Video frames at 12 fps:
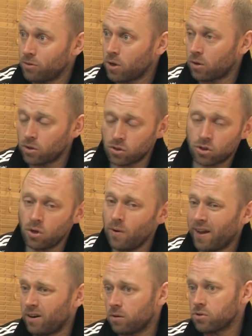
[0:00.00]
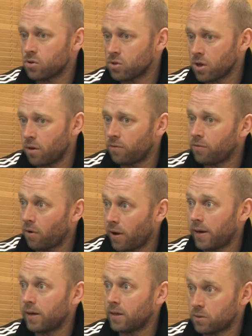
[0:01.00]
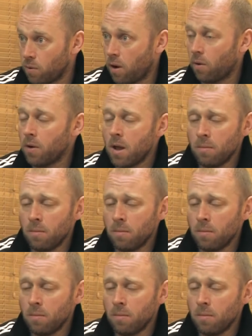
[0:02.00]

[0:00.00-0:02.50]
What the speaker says: So okay. Just two adults or so fighting as well.